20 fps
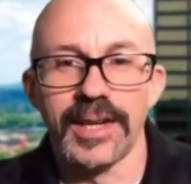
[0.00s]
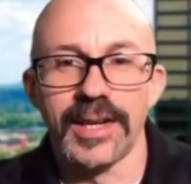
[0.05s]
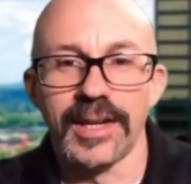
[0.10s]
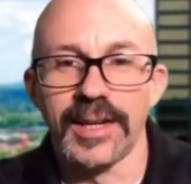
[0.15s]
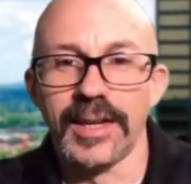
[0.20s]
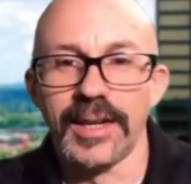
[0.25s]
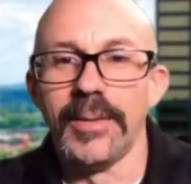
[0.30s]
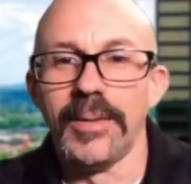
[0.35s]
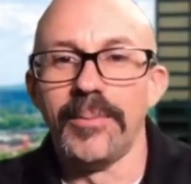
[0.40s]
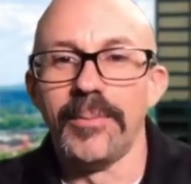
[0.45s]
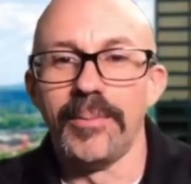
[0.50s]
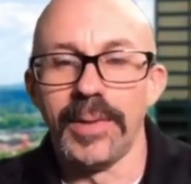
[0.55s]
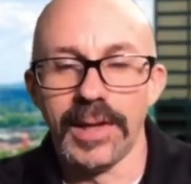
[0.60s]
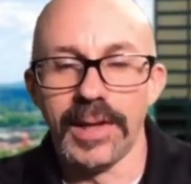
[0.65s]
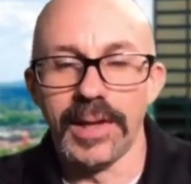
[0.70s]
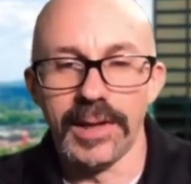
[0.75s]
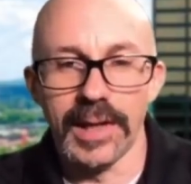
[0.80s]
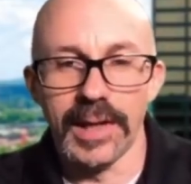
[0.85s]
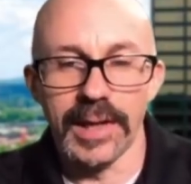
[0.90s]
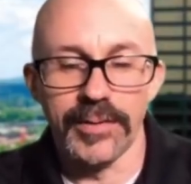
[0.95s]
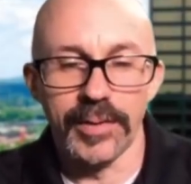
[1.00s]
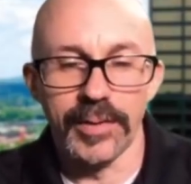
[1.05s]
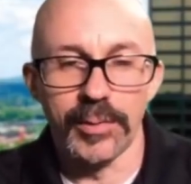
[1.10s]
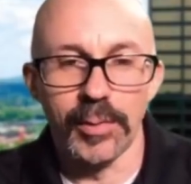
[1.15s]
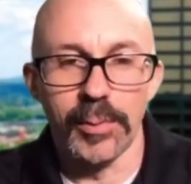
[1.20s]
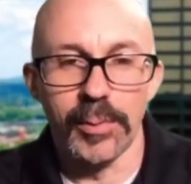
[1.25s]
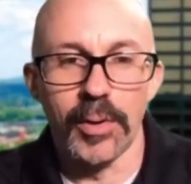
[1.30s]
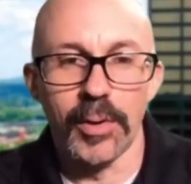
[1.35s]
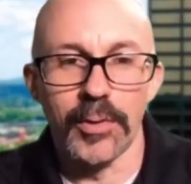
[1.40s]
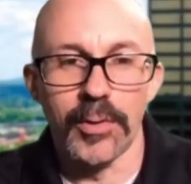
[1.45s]
Uh, me and David
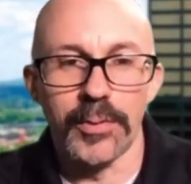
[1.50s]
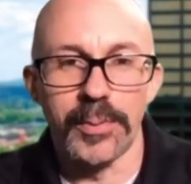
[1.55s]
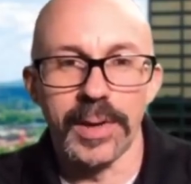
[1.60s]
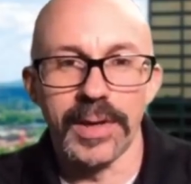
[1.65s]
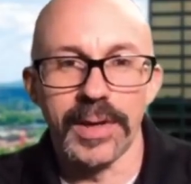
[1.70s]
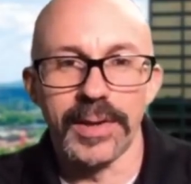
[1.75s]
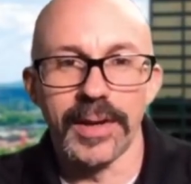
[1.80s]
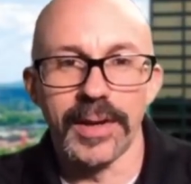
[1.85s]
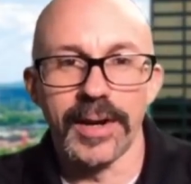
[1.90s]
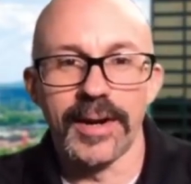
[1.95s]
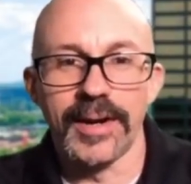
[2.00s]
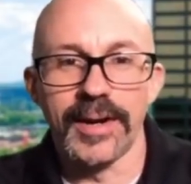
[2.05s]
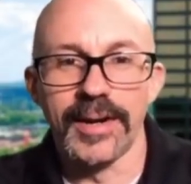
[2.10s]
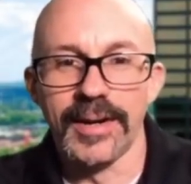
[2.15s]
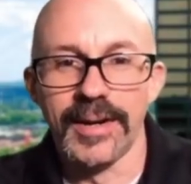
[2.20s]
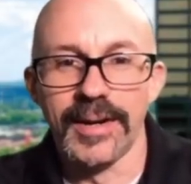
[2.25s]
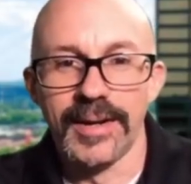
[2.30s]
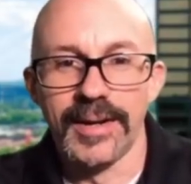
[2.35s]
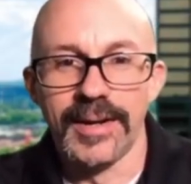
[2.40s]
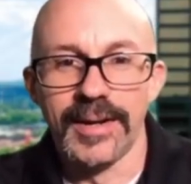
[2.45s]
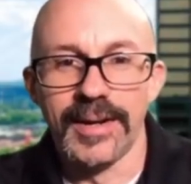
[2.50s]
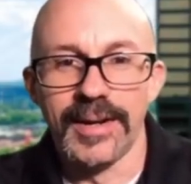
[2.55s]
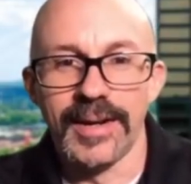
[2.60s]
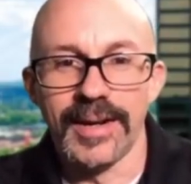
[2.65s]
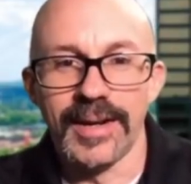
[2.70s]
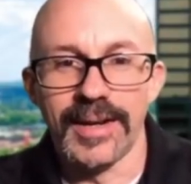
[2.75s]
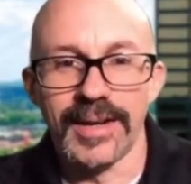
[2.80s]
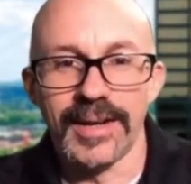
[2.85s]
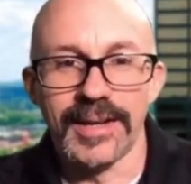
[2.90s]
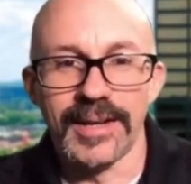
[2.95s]
will both be there.
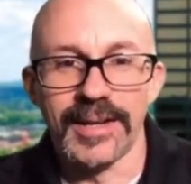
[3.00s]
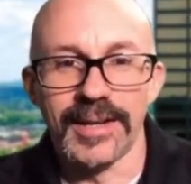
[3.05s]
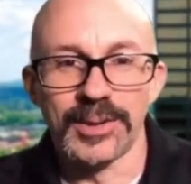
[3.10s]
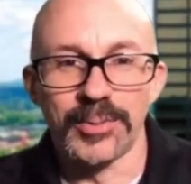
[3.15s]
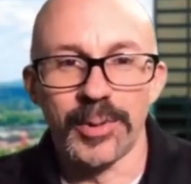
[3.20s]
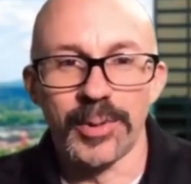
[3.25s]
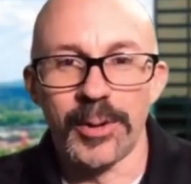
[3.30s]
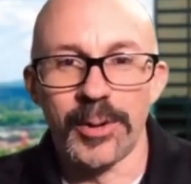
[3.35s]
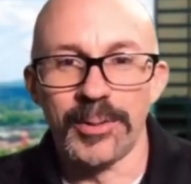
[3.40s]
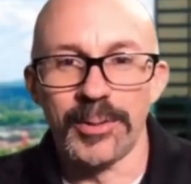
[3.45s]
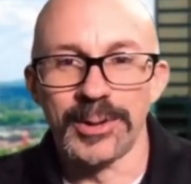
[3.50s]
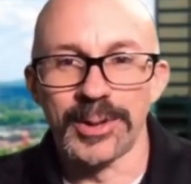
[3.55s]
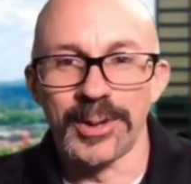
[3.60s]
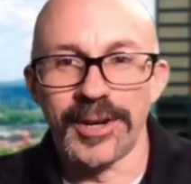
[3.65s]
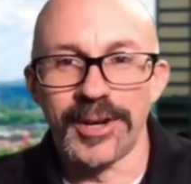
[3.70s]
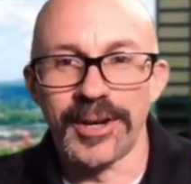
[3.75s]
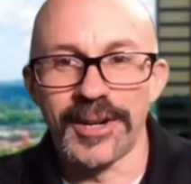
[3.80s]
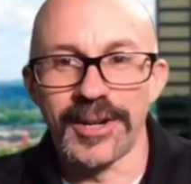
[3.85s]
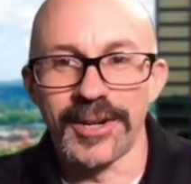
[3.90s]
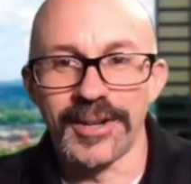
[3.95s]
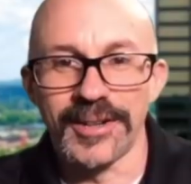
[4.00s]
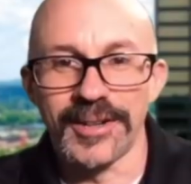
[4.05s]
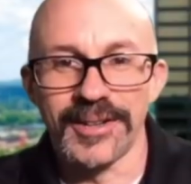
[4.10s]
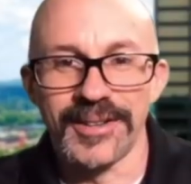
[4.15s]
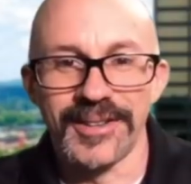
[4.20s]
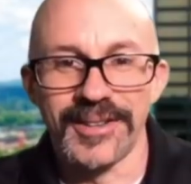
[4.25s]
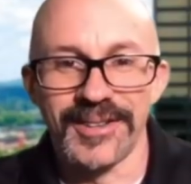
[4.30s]
Uh, as we always are,